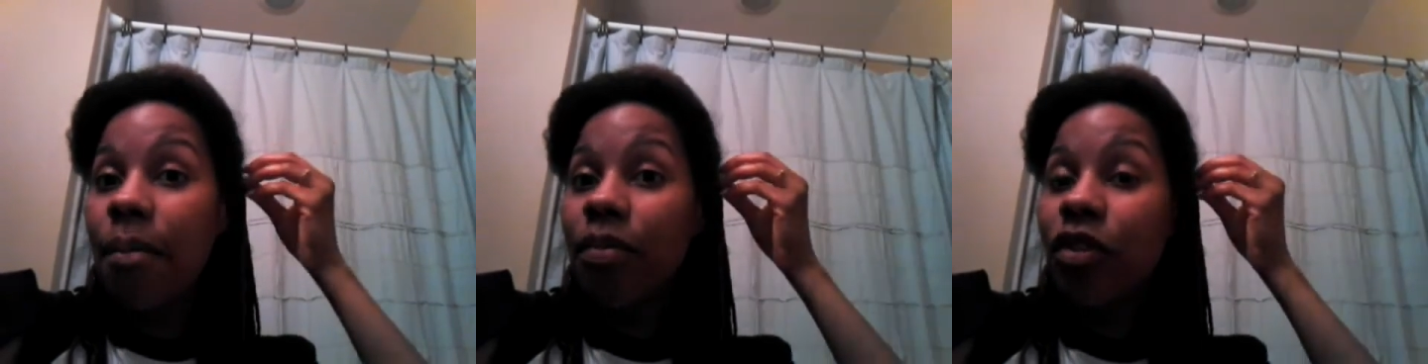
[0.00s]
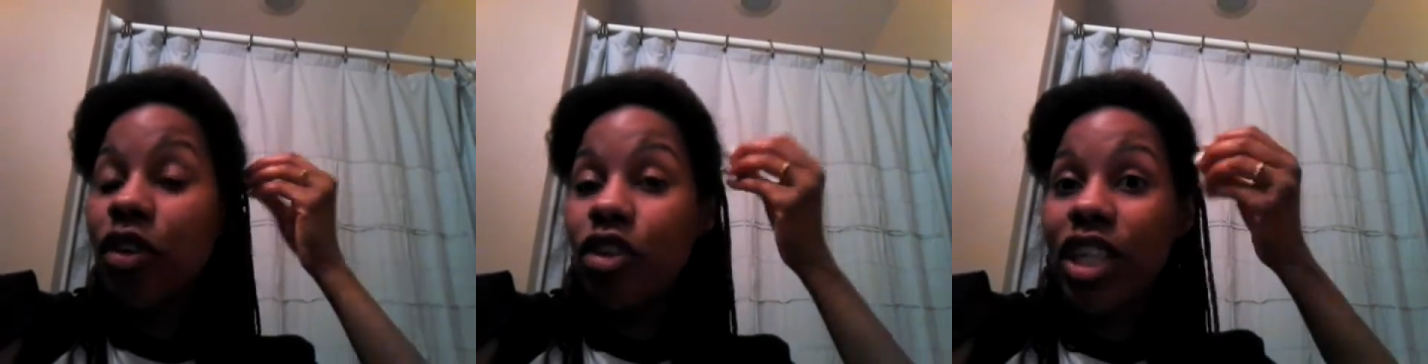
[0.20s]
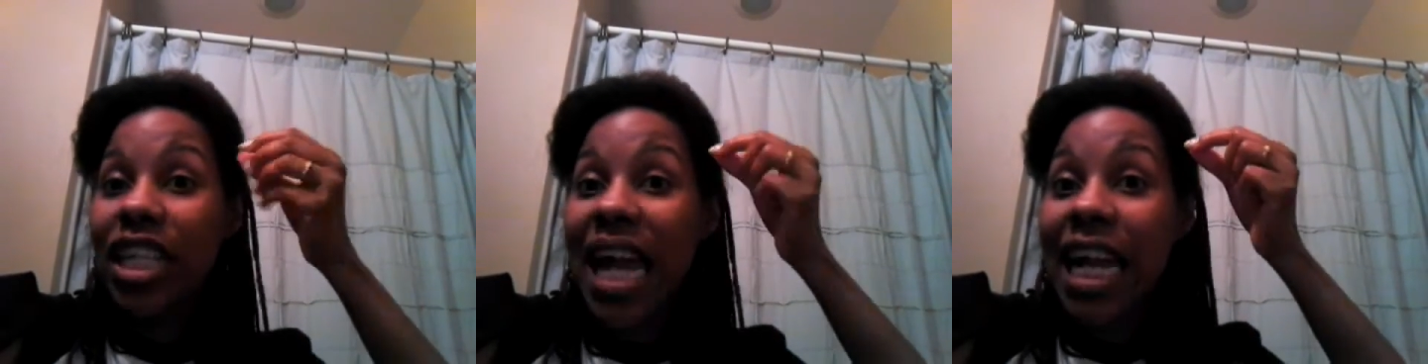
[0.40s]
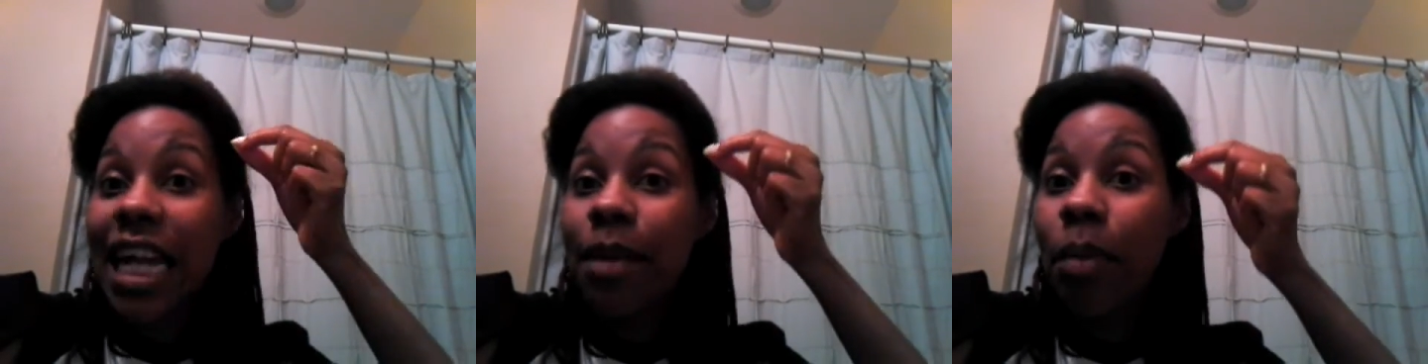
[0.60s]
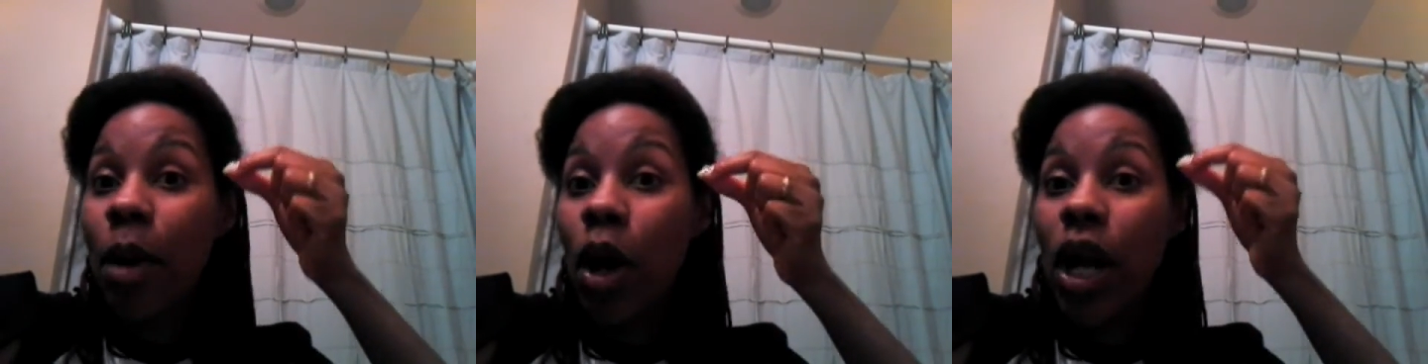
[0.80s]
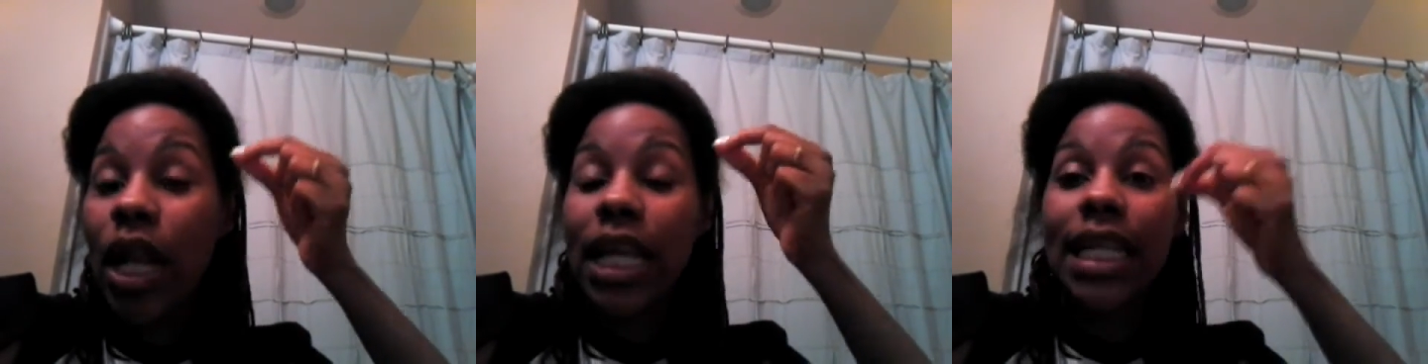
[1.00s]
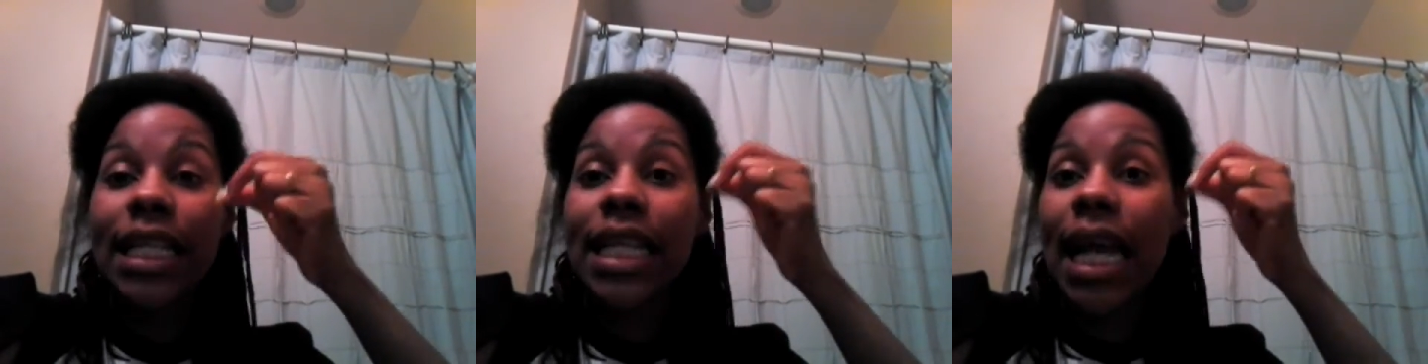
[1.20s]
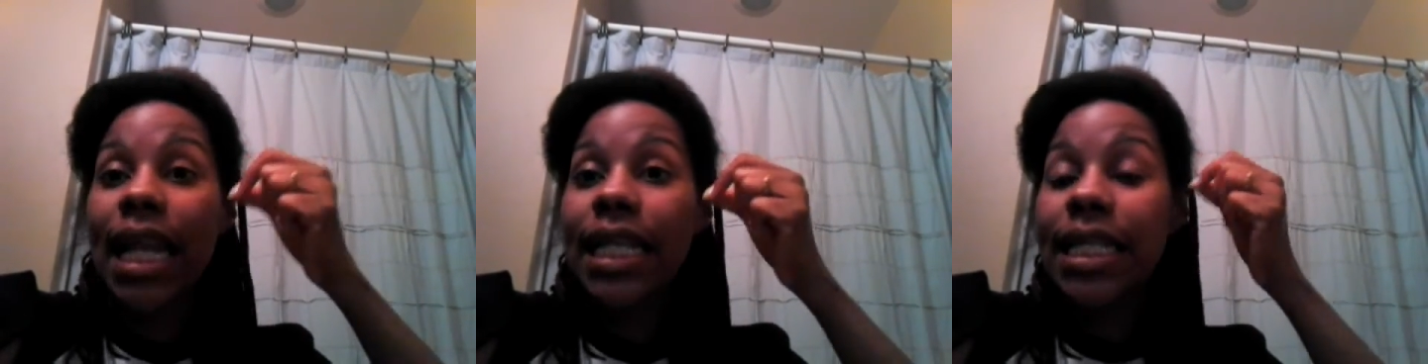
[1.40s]
they're tiny parting and
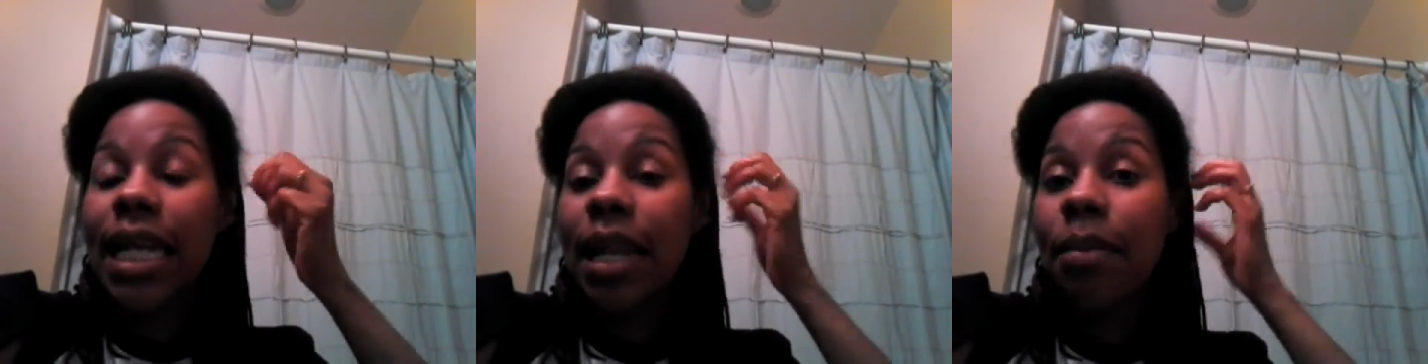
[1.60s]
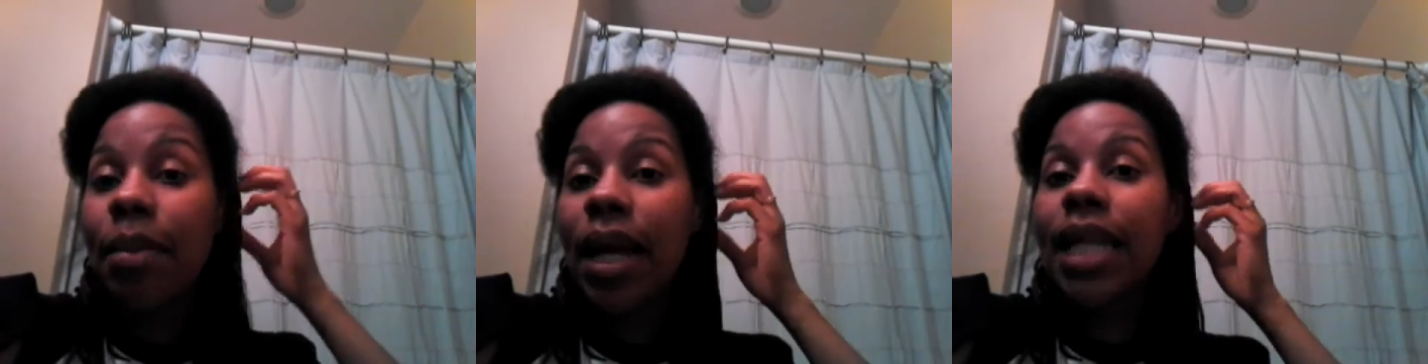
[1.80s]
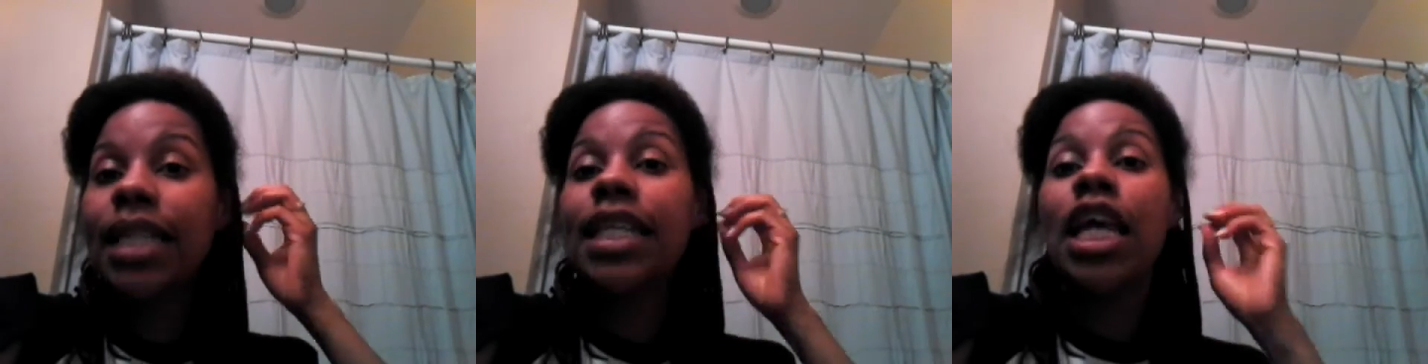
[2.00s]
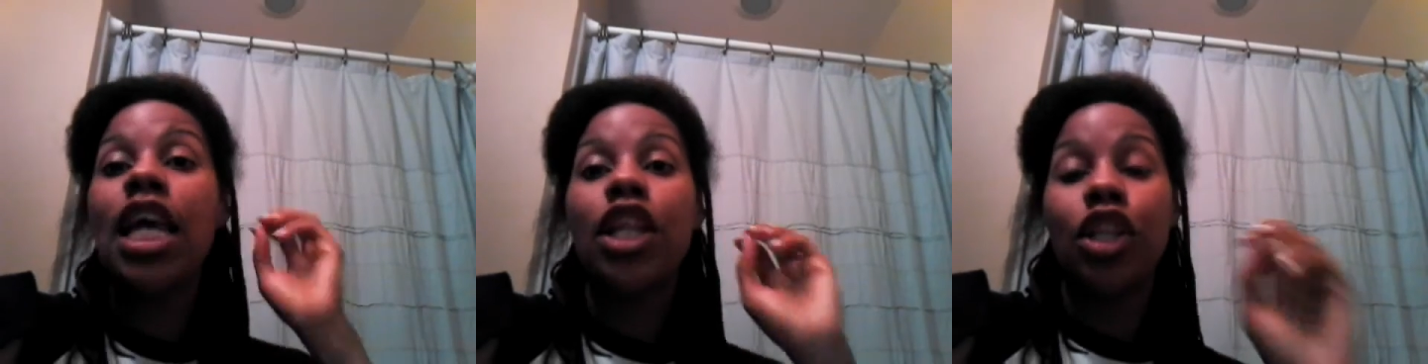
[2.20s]
tiny braids,